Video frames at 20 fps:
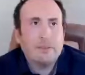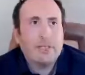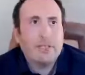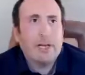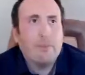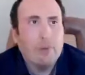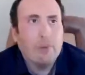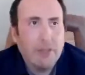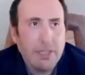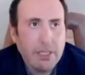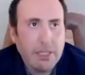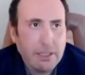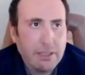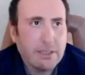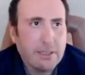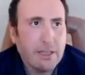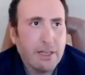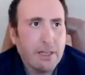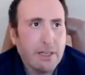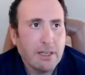a couple
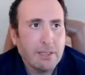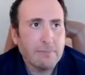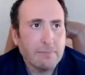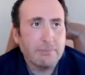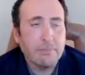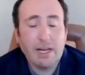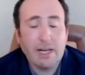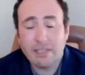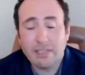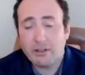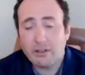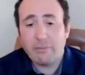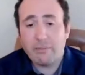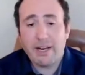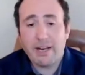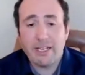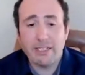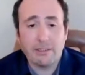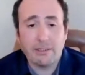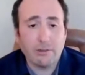things. Um, I drive my
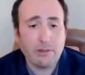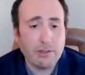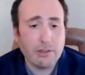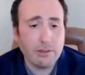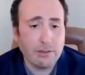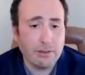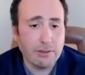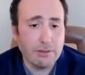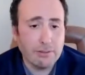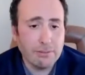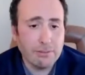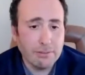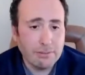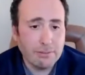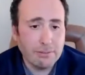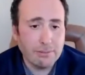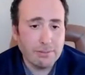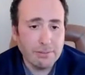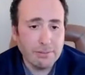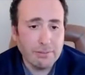kids to school
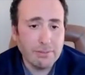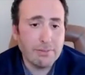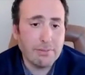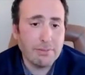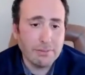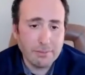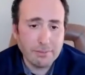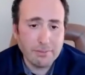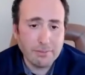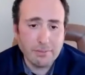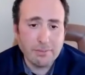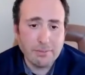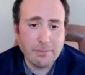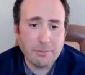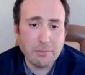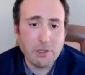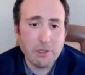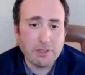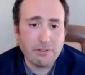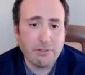
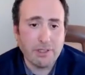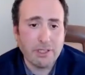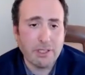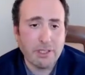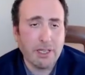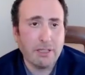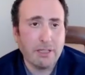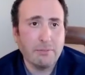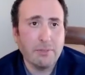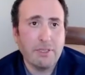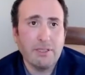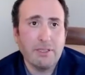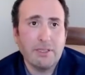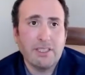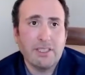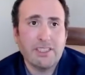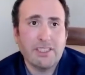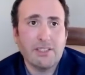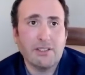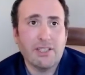most of the time,
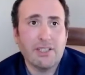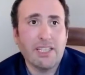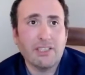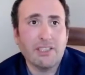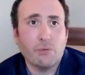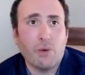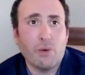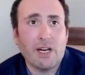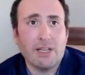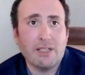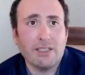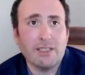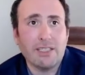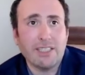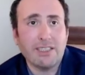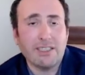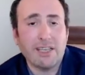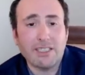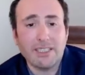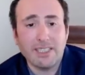so that's one. That
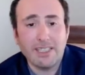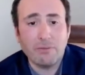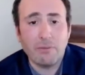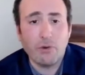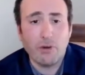starts in the